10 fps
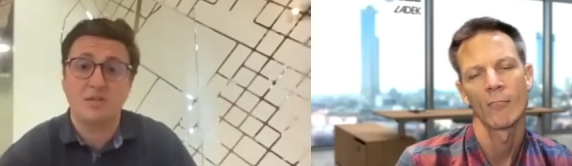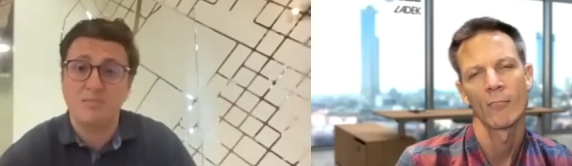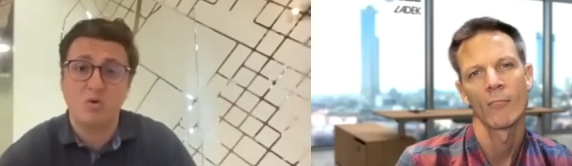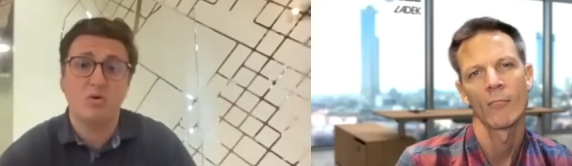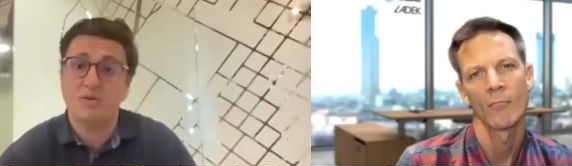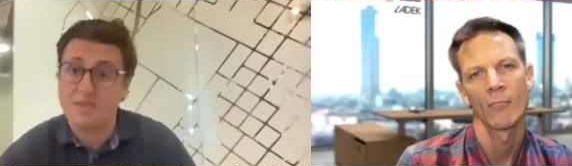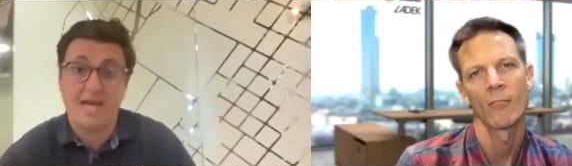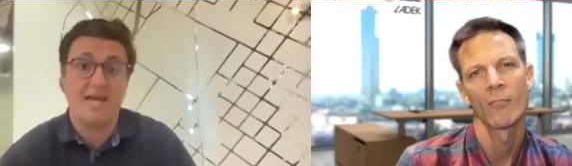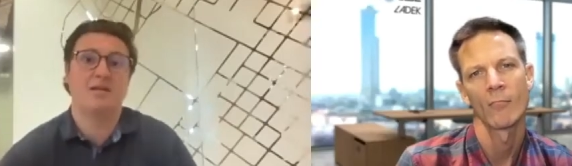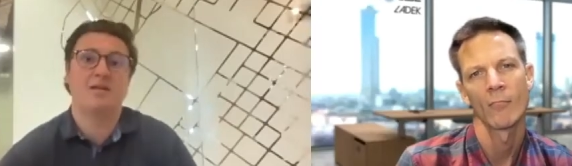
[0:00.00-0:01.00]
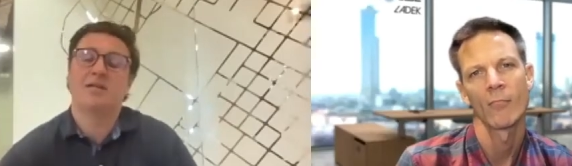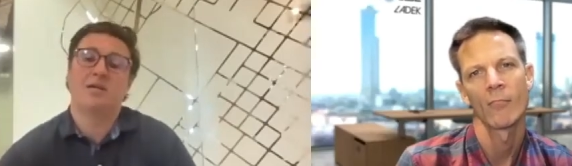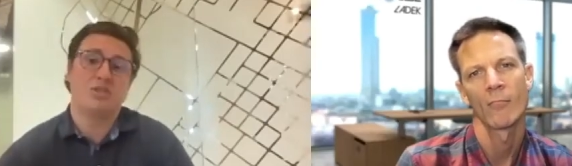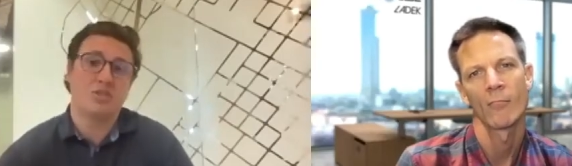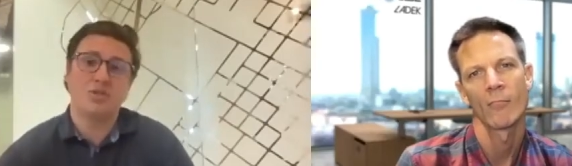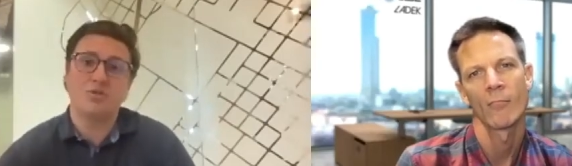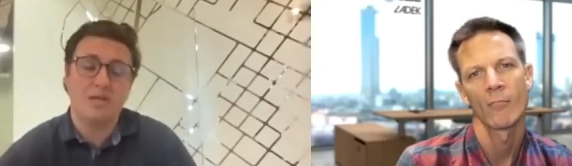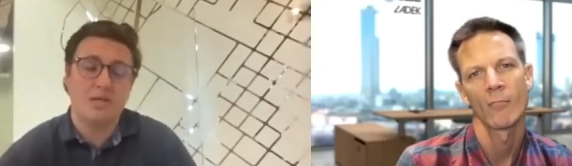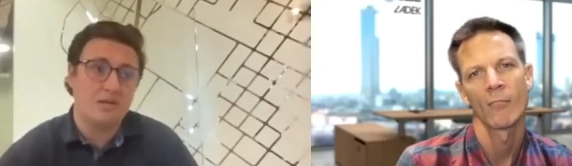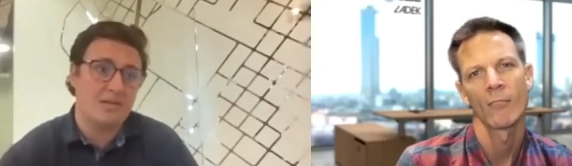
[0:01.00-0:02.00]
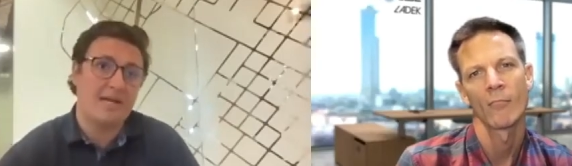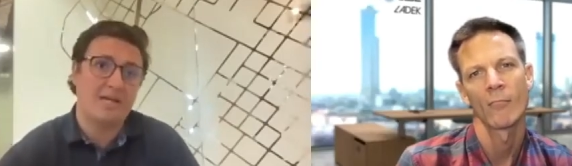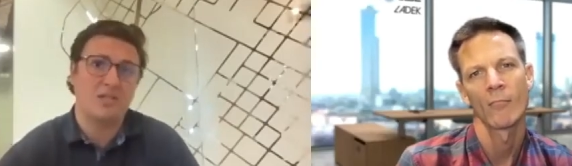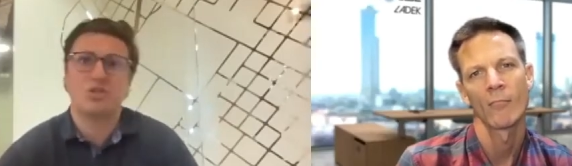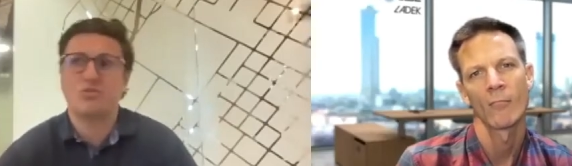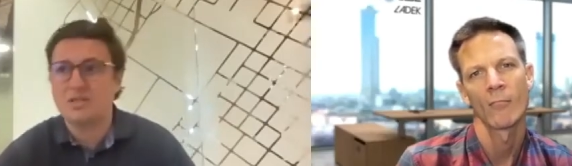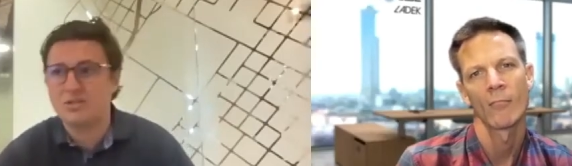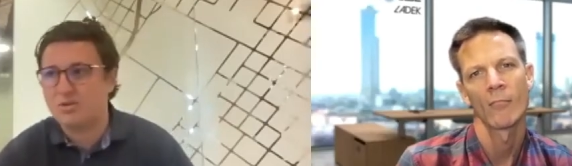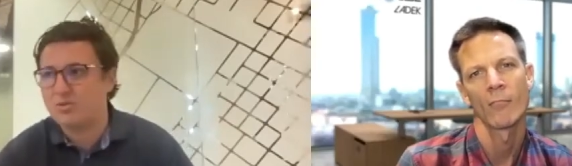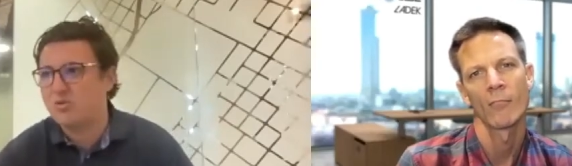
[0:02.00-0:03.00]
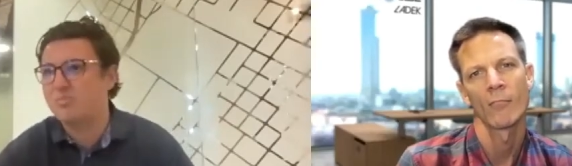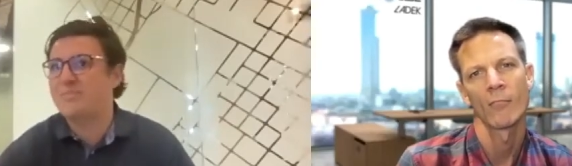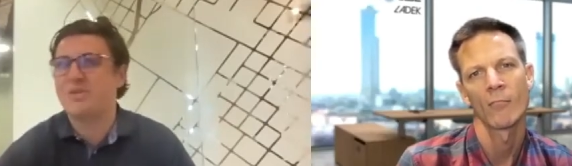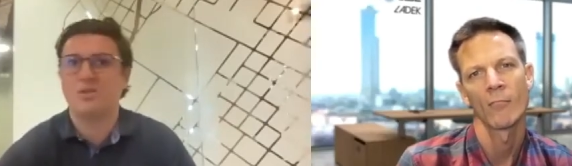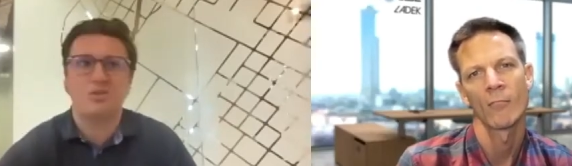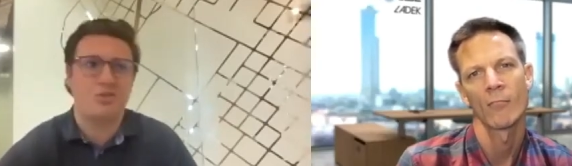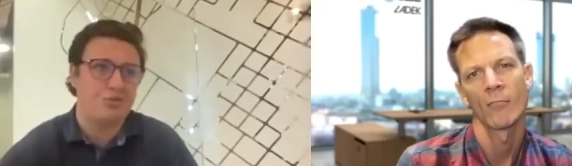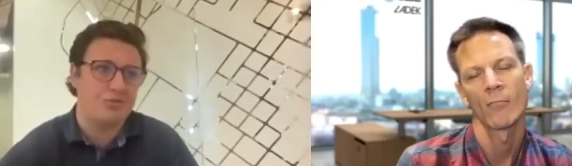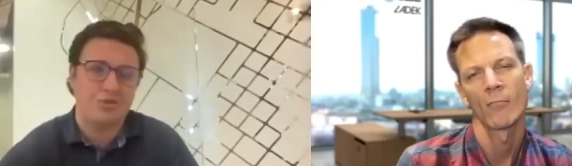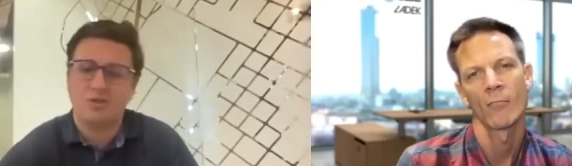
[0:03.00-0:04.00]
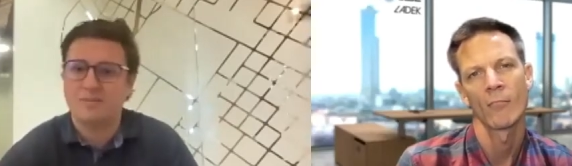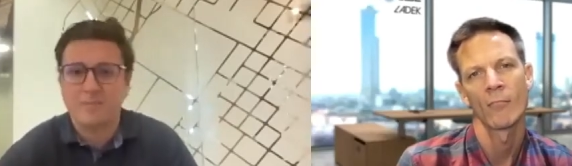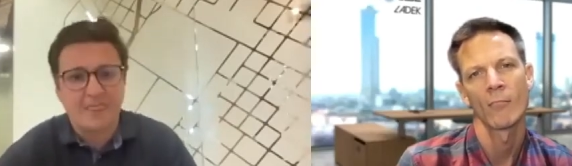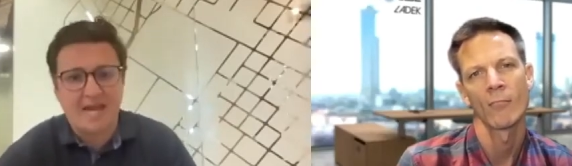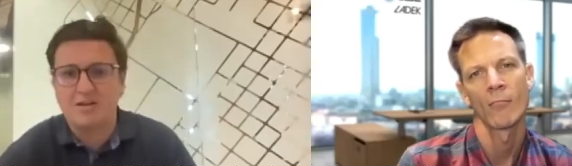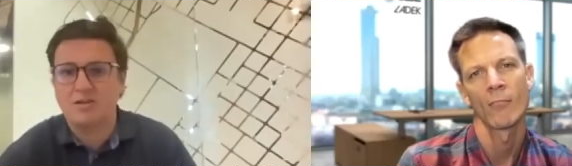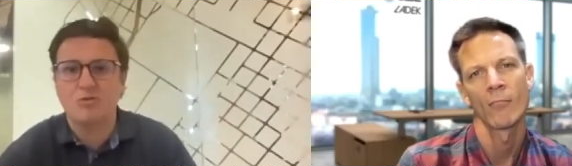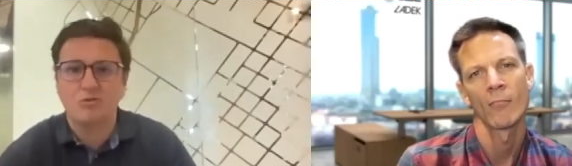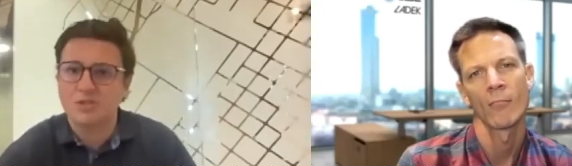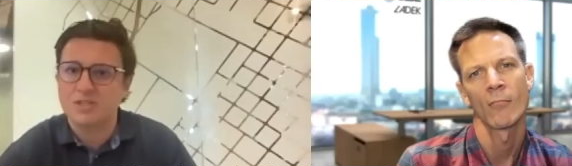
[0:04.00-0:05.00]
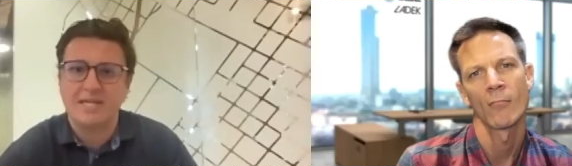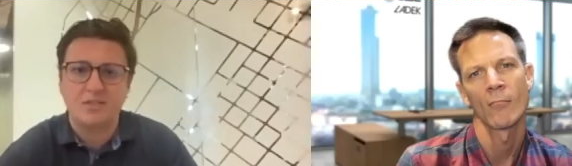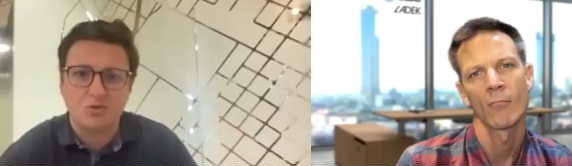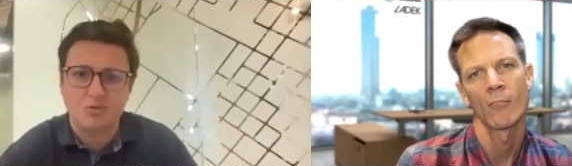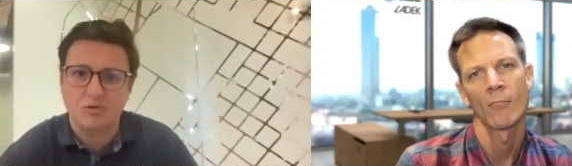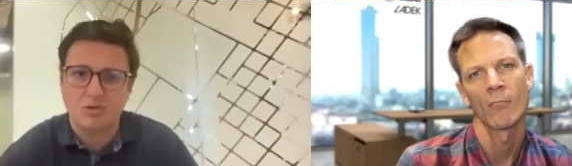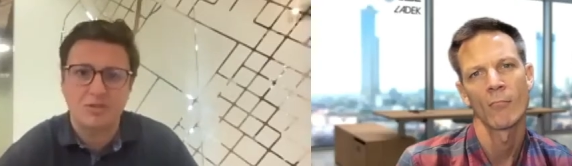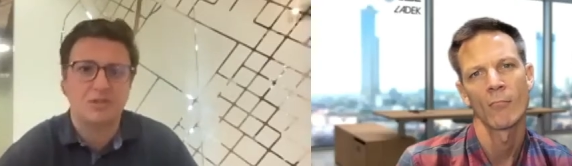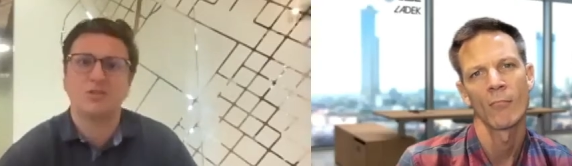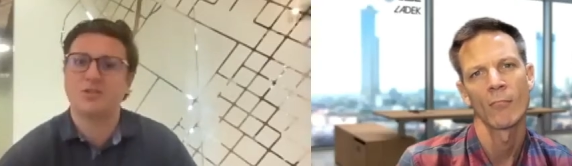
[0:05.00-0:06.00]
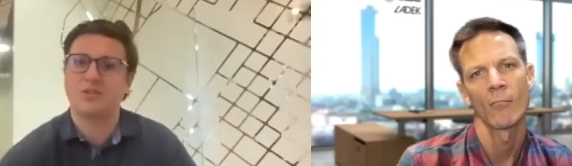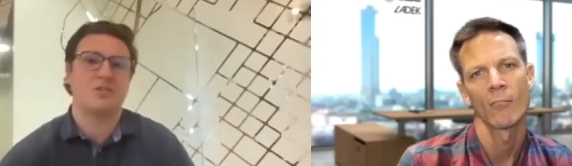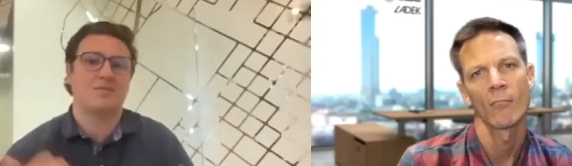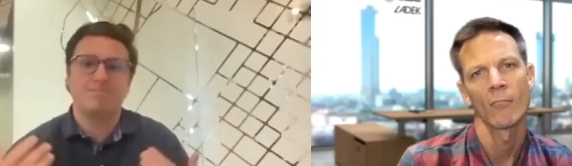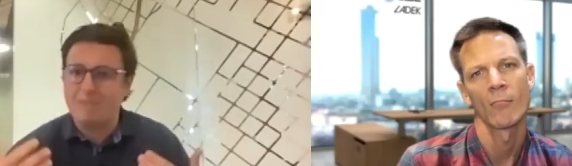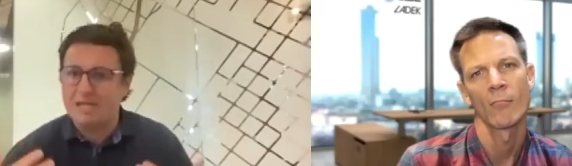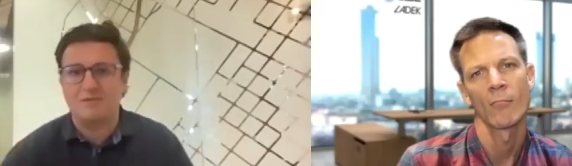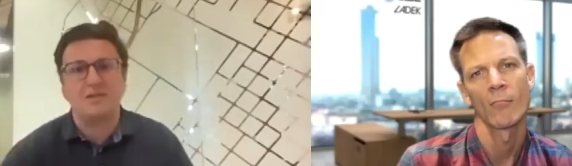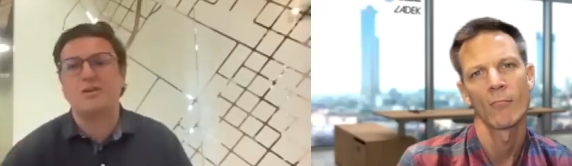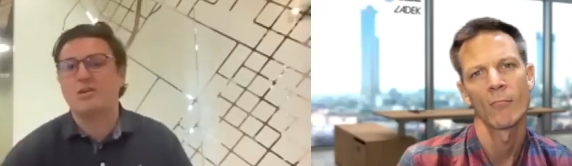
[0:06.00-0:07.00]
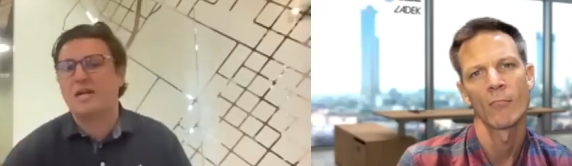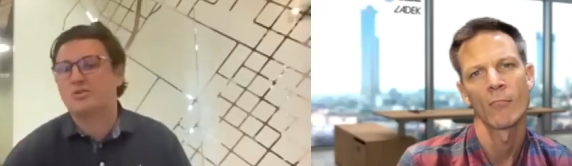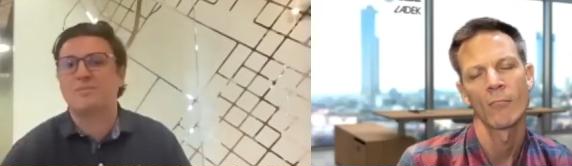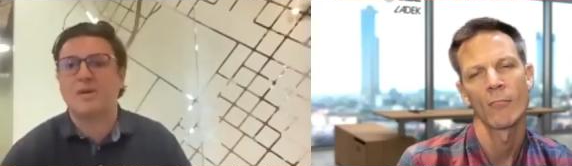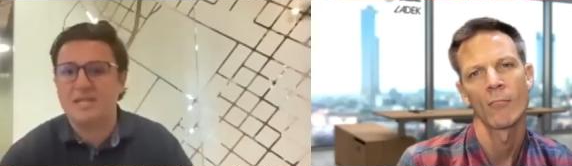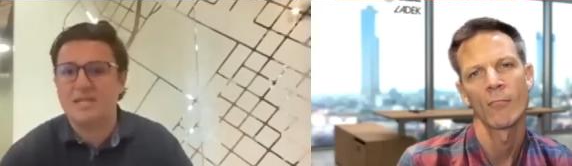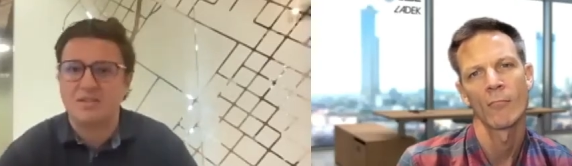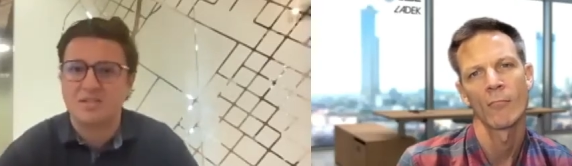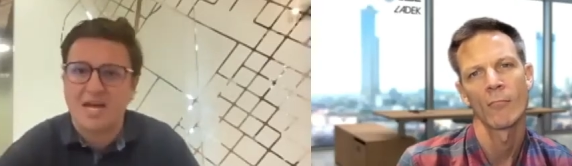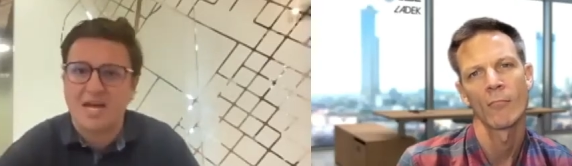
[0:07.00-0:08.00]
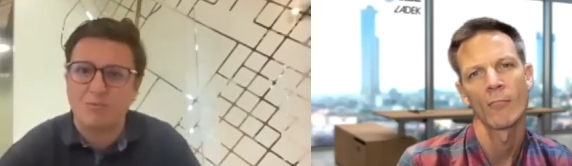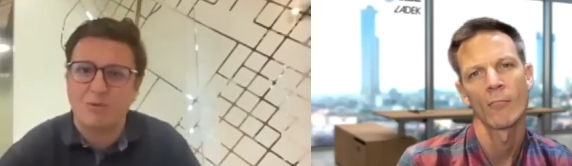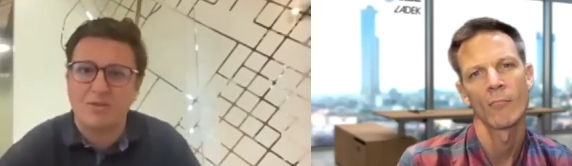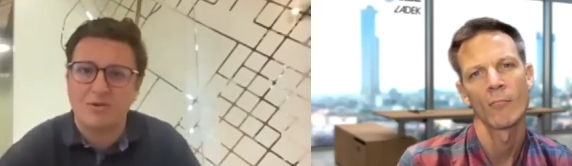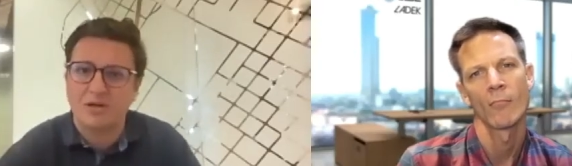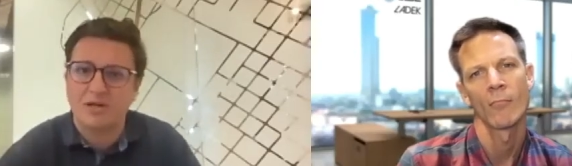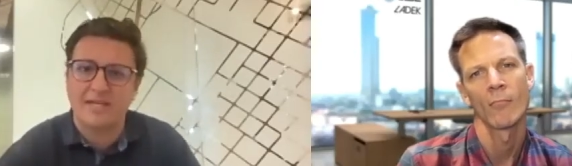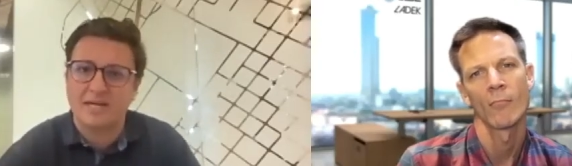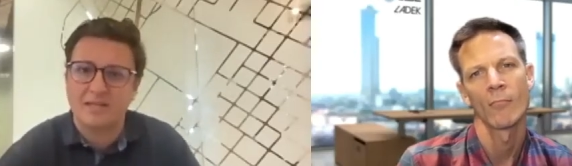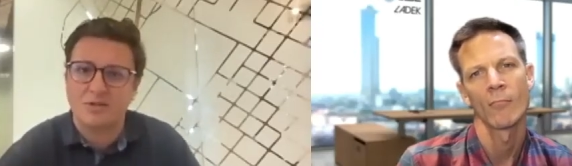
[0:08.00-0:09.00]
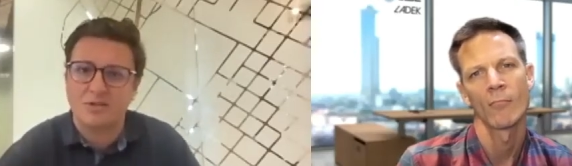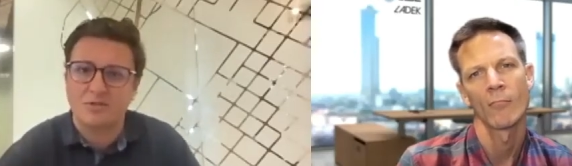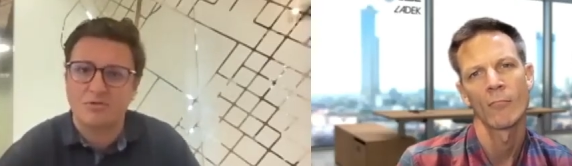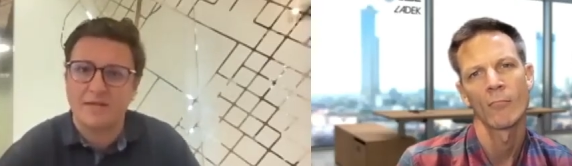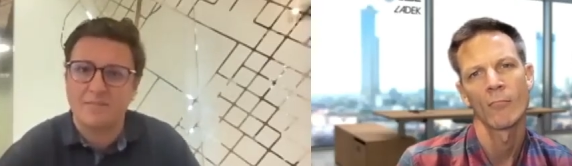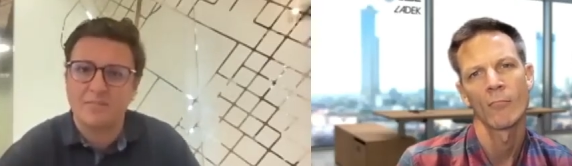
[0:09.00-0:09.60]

Speaker 1: more than a student, than an instructor who might be a junior at a local state school looking to just make a little extra money on the side while they're uh, getting their degree.